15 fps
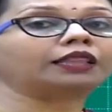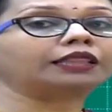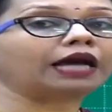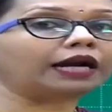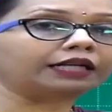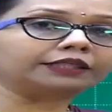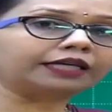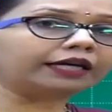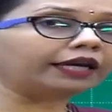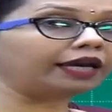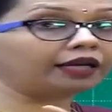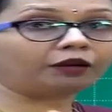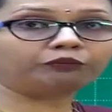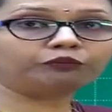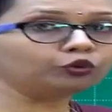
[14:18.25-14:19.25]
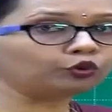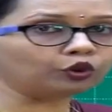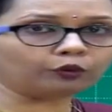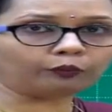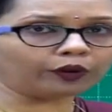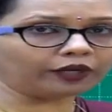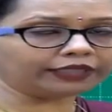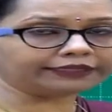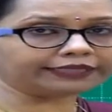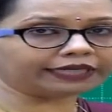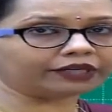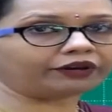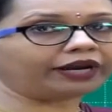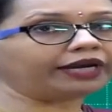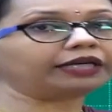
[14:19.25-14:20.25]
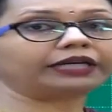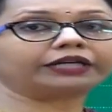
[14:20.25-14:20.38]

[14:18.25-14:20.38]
That is again a mucopolysaccharide.